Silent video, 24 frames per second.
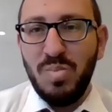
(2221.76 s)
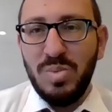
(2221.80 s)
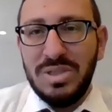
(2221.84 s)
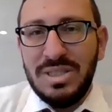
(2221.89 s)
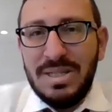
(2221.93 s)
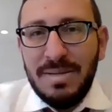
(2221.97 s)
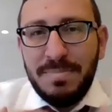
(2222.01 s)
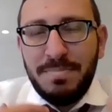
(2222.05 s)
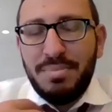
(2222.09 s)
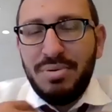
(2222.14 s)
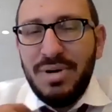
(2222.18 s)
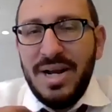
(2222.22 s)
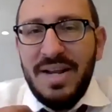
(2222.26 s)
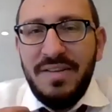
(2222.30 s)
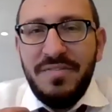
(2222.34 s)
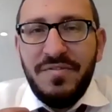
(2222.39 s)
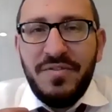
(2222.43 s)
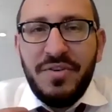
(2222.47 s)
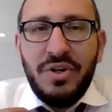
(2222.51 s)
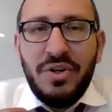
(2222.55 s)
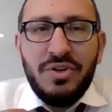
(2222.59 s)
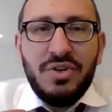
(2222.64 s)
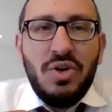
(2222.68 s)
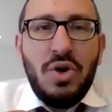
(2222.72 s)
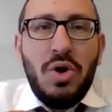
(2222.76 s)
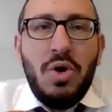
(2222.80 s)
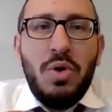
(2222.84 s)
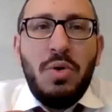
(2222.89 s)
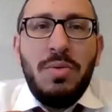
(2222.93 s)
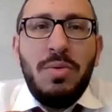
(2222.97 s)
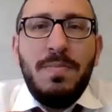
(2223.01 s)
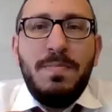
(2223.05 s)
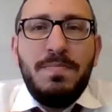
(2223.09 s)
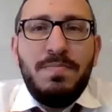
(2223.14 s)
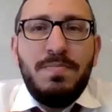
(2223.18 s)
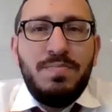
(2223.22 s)
to pray for your
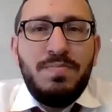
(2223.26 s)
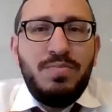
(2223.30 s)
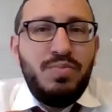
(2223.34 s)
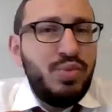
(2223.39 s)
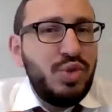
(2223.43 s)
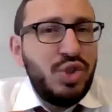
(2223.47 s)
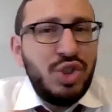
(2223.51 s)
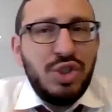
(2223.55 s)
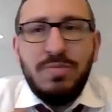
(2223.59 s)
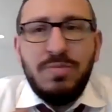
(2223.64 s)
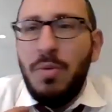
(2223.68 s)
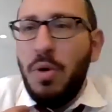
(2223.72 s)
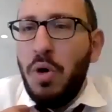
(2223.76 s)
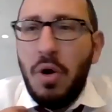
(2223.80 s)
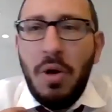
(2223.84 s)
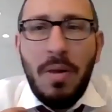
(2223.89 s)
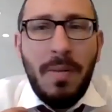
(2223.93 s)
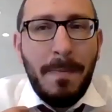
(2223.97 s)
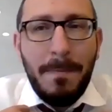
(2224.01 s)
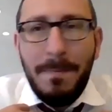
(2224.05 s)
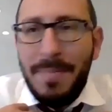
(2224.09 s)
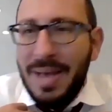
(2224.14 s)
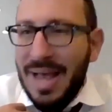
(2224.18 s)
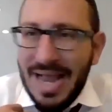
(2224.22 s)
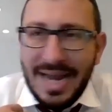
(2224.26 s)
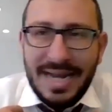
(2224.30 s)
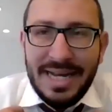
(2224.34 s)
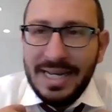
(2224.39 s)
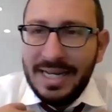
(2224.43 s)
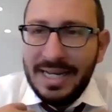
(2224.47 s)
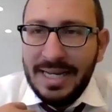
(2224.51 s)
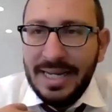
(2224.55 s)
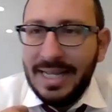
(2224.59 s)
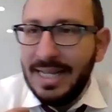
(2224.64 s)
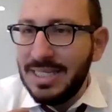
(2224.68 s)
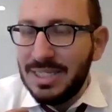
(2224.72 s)
own small, petty
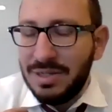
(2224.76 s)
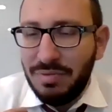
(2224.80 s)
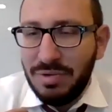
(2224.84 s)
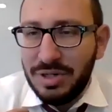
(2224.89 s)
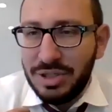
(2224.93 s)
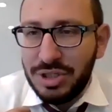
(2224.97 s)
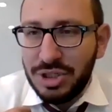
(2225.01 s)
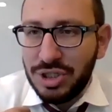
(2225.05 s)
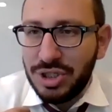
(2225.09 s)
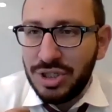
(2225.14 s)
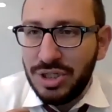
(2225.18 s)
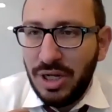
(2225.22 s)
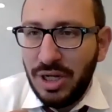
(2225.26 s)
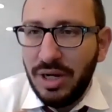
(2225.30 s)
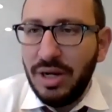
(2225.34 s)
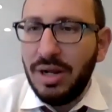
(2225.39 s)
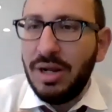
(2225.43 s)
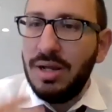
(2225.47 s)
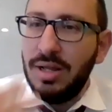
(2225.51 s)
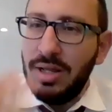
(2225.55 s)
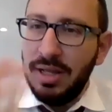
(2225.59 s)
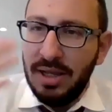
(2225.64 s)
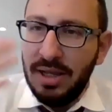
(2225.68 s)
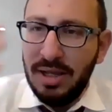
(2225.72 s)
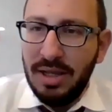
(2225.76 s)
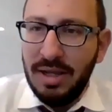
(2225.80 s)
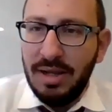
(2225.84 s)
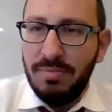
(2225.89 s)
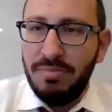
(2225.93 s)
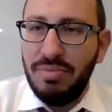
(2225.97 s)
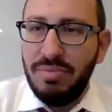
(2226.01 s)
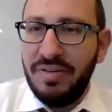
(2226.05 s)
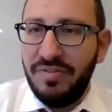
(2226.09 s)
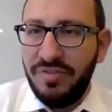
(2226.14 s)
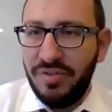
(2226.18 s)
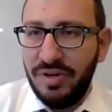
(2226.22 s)
needs on Rosh Hashanah.
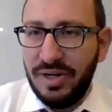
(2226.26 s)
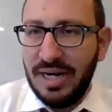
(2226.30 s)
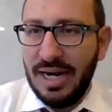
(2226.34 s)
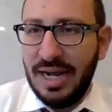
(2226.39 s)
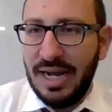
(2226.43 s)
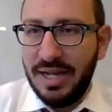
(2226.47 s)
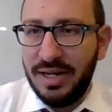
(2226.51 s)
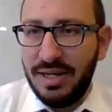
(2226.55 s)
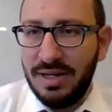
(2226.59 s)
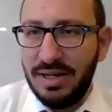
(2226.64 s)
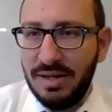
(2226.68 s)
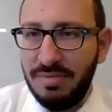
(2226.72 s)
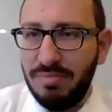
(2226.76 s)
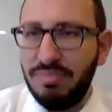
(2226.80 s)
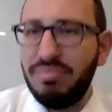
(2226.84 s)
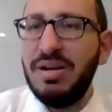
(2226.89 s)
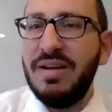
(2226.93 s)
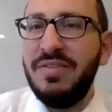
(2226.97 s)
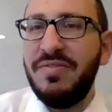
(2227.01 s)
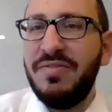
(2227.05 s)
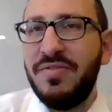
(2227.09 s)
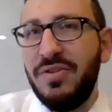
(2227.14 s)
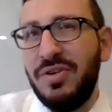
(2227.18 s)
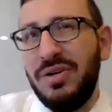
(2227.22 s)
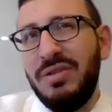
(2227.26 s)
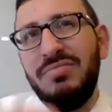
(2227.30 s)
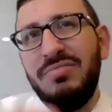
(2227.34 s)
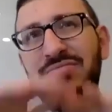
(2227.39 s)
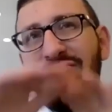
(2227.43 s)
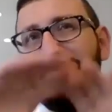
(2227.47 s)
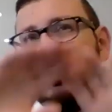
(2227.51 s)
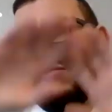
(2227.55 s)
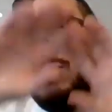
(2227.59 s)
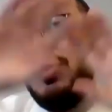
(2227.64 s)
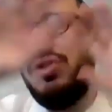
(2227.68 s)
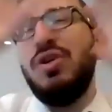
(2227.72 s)
Pray for God. Pray for
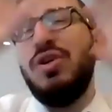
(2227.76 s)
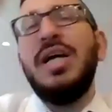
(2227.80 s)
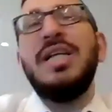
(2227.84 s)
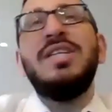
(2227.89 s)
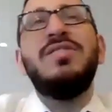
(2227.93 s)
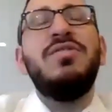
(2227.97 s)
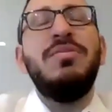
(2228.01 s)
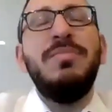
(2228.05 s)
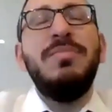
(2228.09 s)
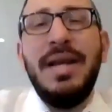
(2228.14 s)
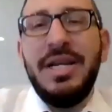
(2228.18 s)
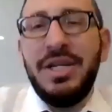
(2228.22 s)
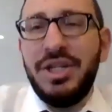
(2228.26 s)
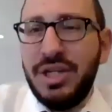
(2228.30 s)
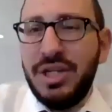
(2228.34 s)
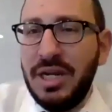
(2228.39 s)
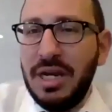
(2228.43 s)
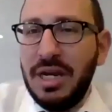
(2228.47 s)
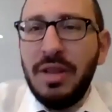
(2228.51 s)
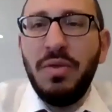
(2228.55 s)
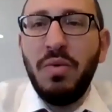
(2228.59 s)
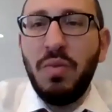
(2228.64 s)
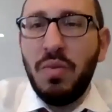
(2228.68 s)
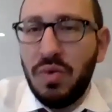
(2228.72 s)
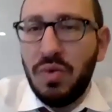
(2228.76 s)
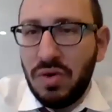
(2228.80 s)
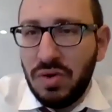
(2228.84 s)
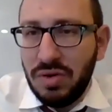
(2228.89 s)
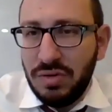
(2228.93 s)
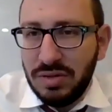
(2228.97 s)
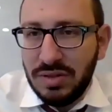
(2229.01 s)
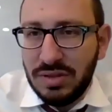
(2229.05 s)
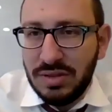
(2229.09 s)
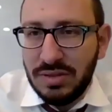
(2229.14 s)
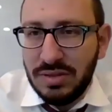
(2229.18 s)
transformation in the world.